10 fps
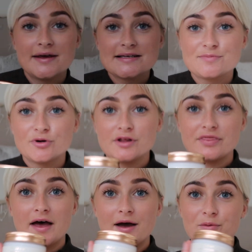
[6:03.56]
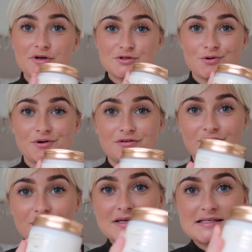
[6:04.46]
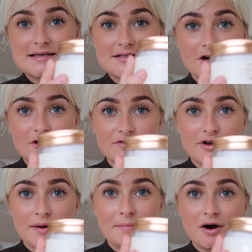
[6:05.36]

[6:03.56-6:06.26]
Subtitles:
next product that I want to talk you through is this overnight